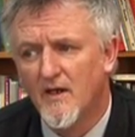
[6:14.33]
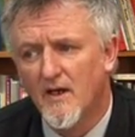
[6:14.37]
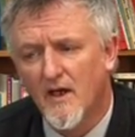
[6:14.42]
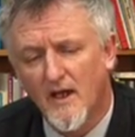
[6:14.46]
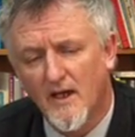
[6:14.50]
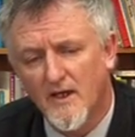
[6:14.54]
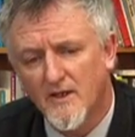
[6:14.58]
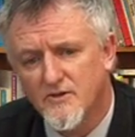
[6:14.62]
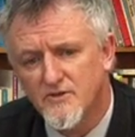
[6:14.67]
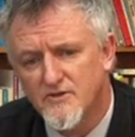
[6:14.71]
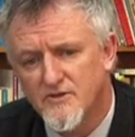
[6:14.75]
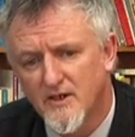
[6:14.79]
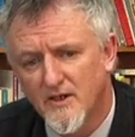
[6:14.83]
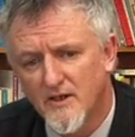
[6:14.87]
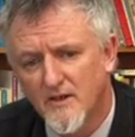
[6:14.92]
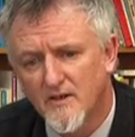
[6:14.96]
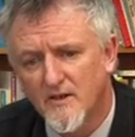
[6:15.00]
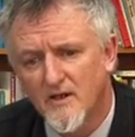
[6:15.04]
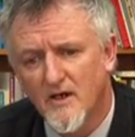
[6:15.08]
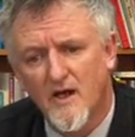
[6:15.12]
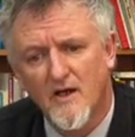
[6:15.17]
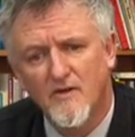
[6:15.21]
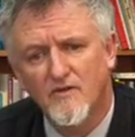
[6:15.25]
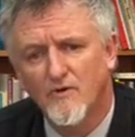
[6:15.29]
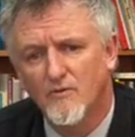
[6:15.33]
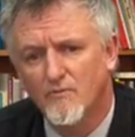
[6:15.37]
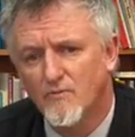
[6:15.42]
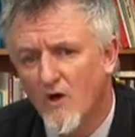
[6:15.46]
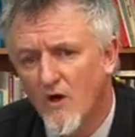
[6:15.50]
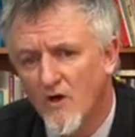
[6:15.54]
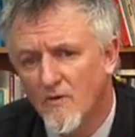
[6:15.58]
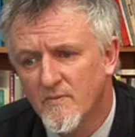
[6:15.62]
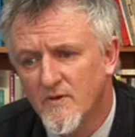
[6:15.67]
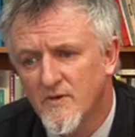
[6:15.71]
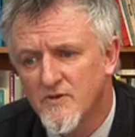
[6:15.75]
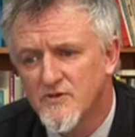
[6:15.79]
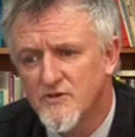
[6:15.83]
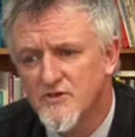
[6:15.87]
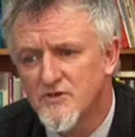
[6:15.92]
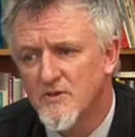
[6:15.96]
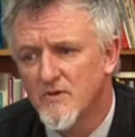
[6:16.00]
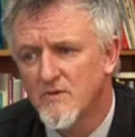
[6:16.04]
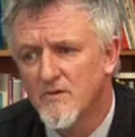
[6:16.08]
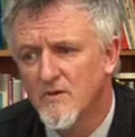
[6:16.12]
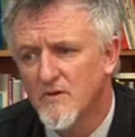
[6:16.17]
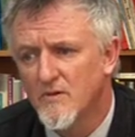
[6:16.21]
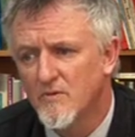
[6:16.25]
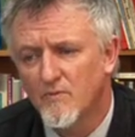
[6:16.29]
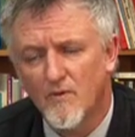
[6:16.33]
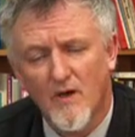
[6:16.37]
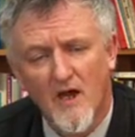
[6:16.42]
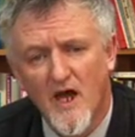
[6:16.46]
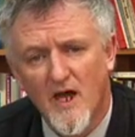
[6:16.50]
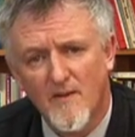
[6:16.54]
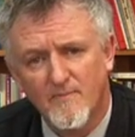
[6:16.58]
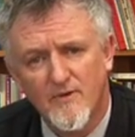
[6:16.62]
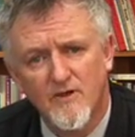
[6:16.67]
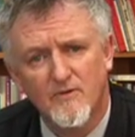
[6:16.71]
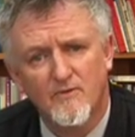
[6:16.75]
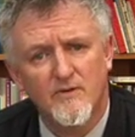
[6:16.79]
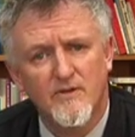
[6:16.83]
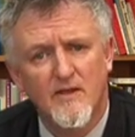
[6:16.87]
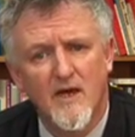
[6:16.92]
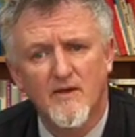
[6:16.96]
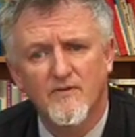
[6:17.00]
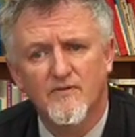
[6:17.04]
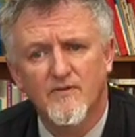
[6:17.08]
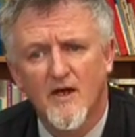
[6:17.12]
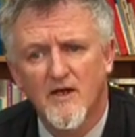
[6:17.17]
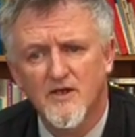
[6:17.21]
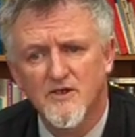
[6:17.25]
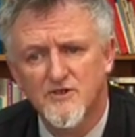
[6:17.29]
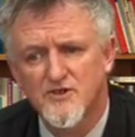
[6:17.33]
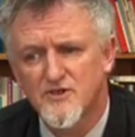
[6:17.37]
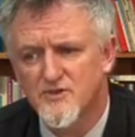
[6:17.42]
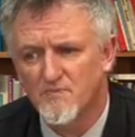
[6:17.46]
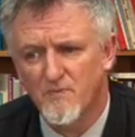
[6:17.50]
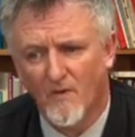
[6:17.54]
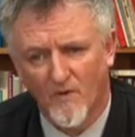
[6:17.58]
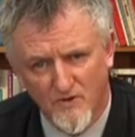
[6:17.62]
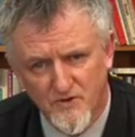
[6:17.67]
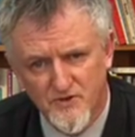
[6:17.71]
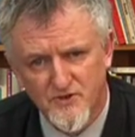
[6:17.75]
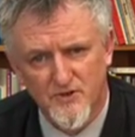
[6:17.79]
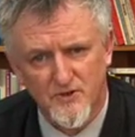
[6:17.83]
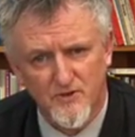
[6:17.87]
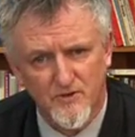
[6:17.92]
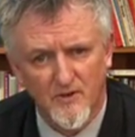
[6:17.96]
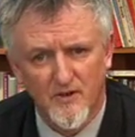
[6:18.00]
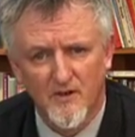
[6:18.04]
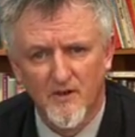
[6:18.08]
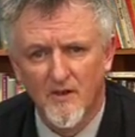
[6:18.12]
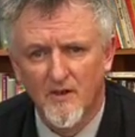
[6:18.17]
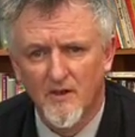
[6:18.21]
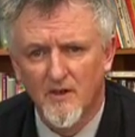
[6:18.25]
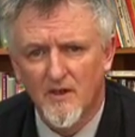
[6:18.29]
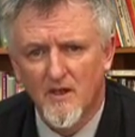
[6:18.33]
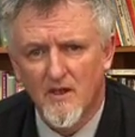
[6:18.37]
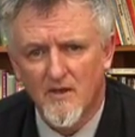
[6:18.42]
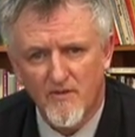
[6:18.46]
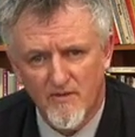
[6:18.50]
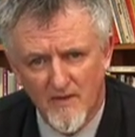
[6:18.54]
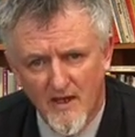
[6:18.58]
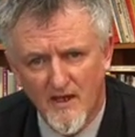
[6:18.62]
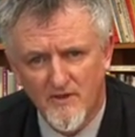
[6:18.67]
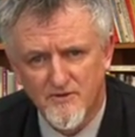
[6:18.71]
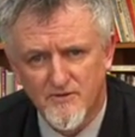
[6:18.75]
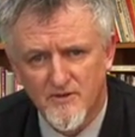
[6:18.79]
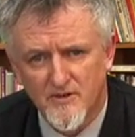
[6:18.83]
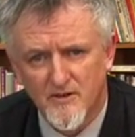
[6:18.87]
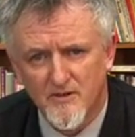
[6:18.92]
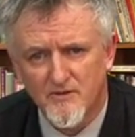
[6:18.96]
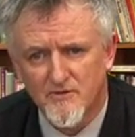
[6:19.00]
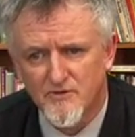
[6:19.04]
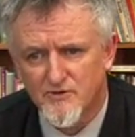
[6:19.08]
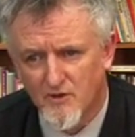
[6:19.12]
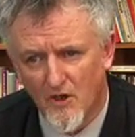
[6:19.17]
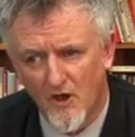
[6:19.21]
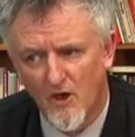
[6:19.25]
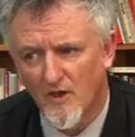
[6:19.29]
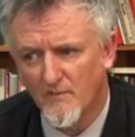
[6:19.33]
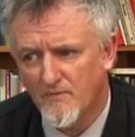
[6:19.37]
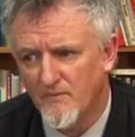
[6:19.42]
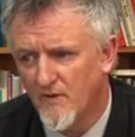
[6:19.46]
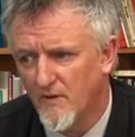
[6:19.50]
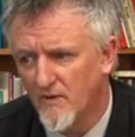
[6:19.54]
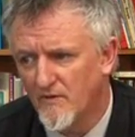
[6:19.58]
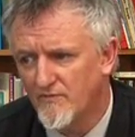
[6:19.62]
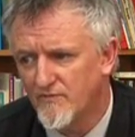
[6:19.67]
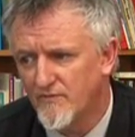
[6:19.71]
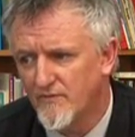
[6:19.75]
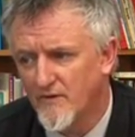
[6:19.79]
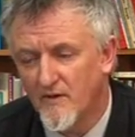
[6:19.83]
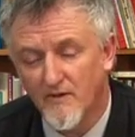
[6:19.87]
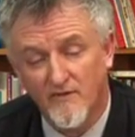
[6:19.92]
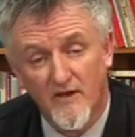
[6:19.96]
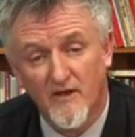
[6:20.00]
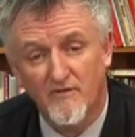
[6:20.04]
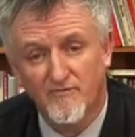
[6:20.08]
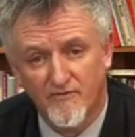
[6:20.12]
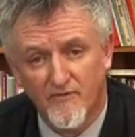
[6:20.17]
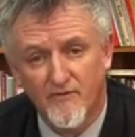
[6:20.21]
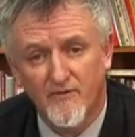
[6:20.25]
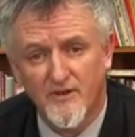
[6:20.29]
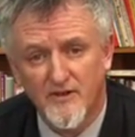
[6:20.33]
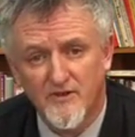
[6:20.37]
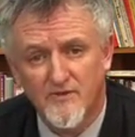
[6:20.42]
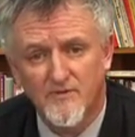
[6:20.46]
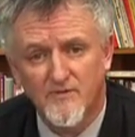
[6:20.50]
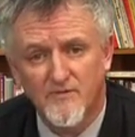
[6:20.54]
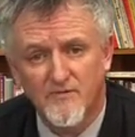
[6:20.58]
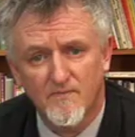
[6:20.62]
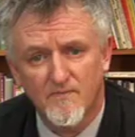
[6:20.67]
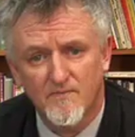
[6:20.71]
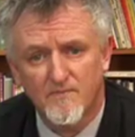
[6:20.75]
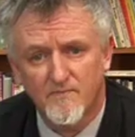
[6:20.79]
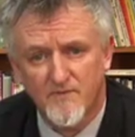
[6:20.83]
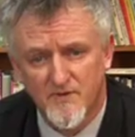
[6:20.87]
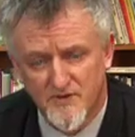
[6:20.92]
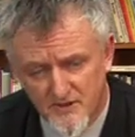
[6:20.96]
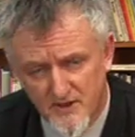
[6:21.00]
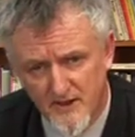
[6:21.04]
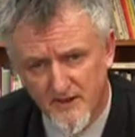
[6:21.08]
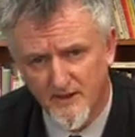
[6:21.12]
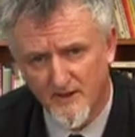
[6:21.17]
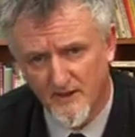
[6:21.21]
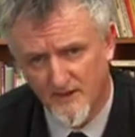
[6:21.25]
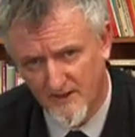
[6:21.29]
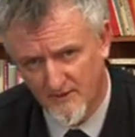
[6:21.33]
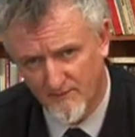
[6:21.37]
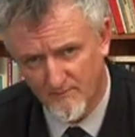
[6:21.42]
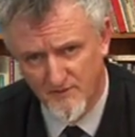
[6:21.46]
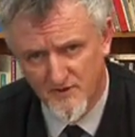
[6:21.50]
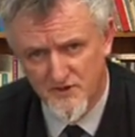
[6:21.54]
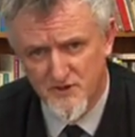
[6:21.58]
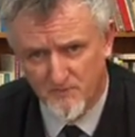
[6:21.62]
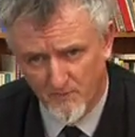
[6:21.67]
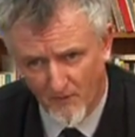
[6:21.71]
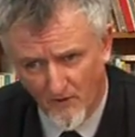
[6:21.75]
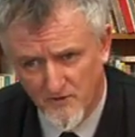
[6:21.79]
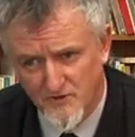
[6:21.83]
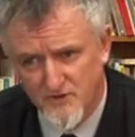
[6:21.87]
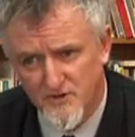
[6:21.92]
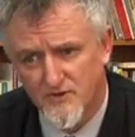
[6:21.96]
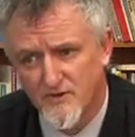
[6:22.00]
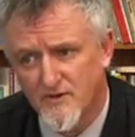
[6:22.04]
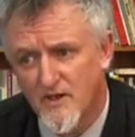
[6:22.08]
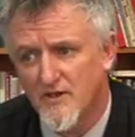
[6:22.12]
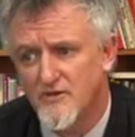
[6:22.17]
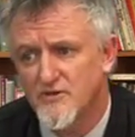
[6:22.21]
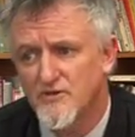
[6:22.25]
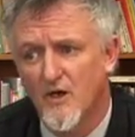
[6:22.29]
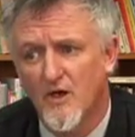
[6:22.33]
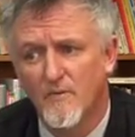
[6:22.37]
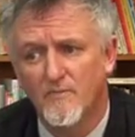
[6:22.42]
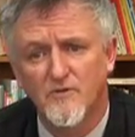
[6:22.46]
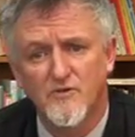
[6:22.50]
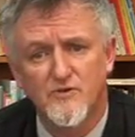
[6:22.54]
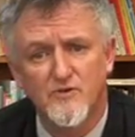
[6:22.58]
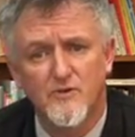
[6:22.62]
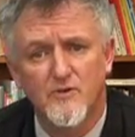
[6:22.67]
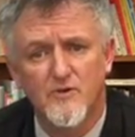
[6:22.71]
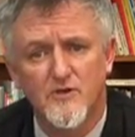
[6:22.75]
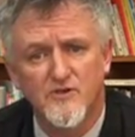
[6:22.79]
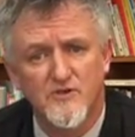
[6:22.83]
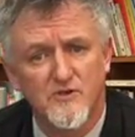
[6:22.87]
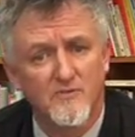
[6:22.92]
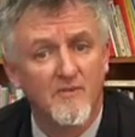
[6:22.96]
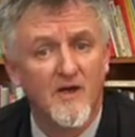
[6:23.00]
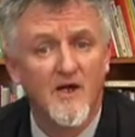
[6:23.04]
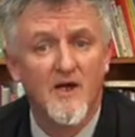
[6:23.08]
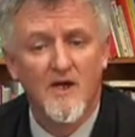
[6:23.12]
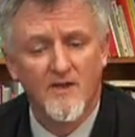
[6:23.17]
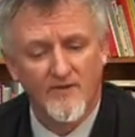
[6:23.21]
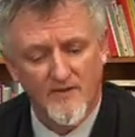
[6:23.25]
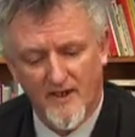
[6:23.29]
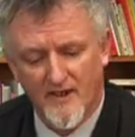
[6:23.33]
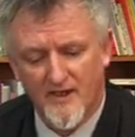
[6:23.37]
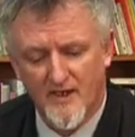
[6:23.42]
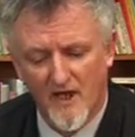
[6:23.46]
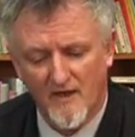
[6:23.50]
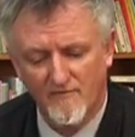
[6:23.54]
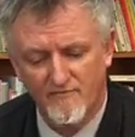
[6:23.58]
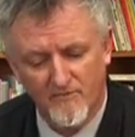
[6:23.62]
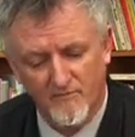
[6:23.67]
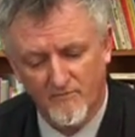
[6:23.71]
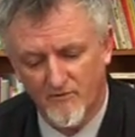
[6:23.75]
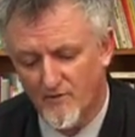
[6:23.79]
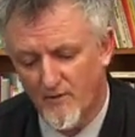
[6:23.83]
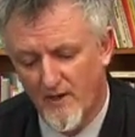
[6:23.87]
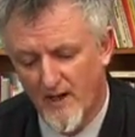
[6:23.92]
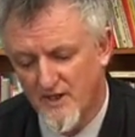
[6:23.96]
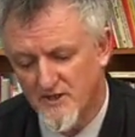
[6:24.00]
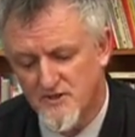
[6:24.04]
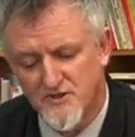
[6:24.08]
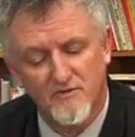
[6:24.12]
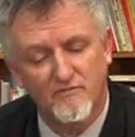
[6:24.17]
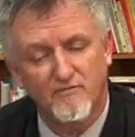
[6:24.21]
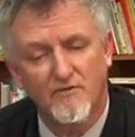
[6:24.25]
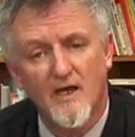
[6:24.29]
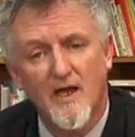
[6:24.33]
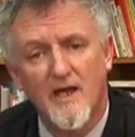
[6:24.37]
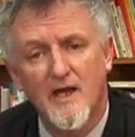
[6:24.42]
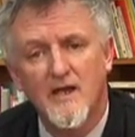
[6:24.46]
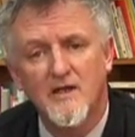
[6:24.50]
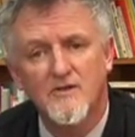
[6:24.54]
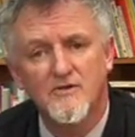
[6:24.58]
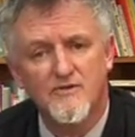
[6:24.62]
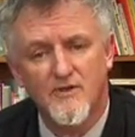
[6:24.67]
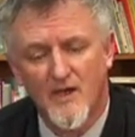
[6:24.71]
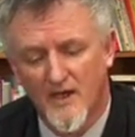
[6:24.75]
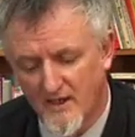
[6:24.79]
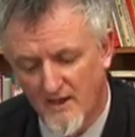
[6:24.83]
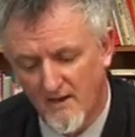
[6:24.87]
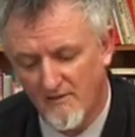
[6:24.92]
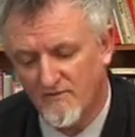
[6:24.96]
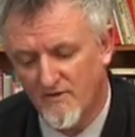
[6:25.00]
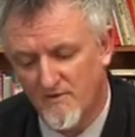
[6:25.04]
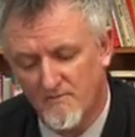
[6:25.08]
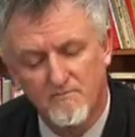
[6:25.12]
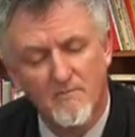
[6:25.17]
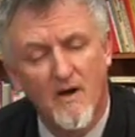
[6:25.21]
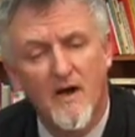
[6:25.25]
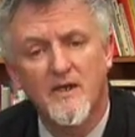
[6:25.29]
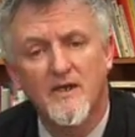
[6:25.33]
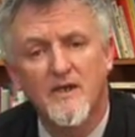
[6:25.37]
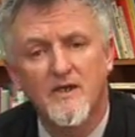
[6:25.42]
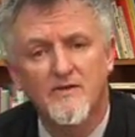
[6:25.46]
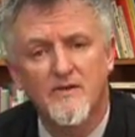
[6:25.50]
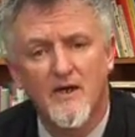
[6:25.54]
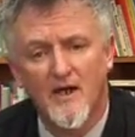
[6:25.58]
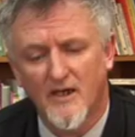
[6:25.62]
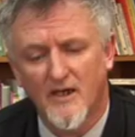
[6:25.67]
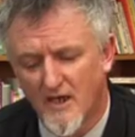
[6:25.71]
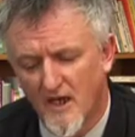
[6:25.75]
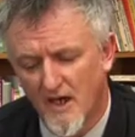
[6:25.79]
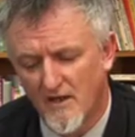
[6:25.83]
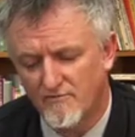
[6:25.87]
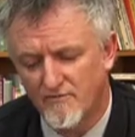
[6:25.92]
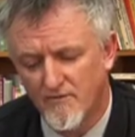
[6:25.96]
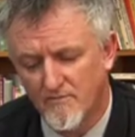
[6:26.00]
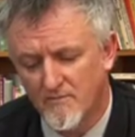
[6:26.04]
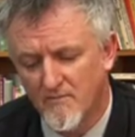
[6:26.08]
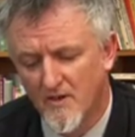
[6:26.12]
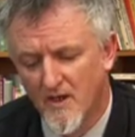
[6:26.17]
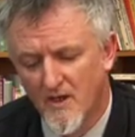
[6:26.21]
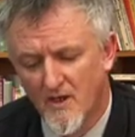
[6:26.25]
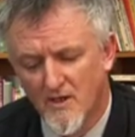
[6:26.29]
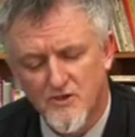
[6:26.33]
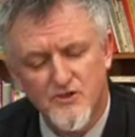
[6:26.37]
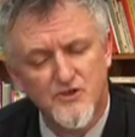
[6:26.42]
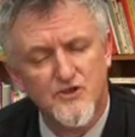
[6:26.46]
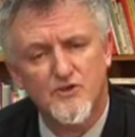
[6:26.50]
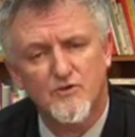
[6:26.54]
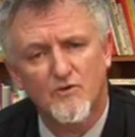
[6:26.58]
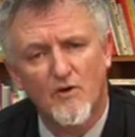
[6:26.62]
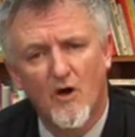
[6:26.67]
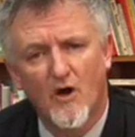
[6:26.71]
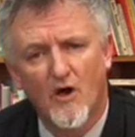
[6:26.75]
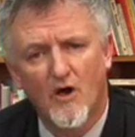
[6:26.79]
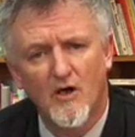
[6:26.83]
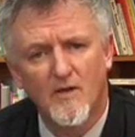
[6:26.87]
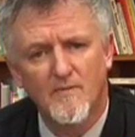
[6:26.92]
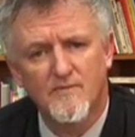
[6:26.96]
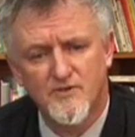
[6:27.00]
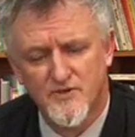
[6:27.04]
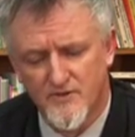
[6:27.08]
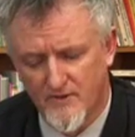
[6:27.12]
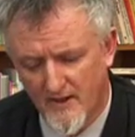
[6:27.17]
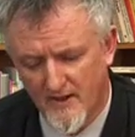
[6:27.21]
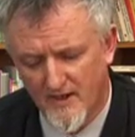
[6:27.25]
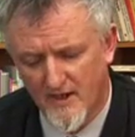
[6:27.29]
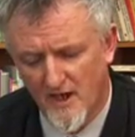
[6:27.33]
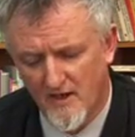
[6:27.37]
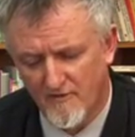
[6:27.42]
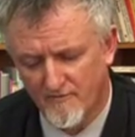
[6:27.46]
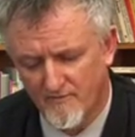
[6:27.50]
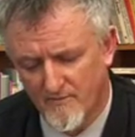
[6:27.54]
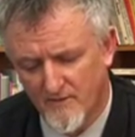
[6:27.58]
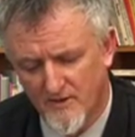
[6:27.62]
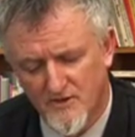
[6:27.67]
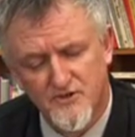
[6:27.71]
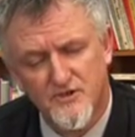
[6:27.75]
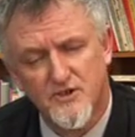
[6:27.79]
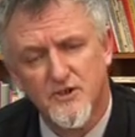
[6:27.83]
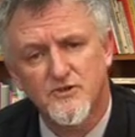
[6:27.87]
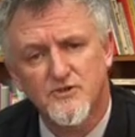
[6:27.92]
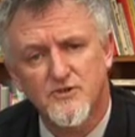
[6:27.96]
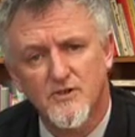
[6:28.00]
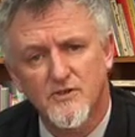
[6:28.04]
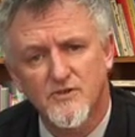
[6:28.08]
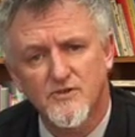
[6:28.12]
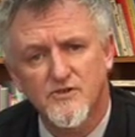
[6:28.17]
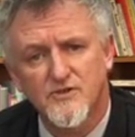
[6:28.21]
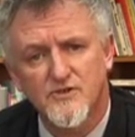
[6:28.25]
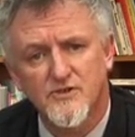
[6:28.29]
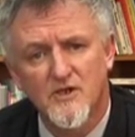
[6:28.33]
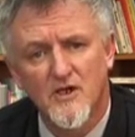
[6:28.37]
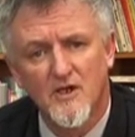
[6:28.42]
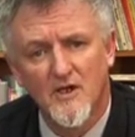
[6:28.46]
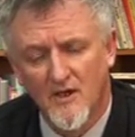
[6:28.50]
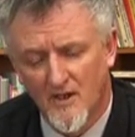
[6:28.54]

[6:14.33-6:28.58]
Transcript: And the Romans were happy with that. They sponsored that type of, they very particularly sponsored that type of Judaism. They gave them grants of land, they gave them money, they gave them scribes, they gave them assistants.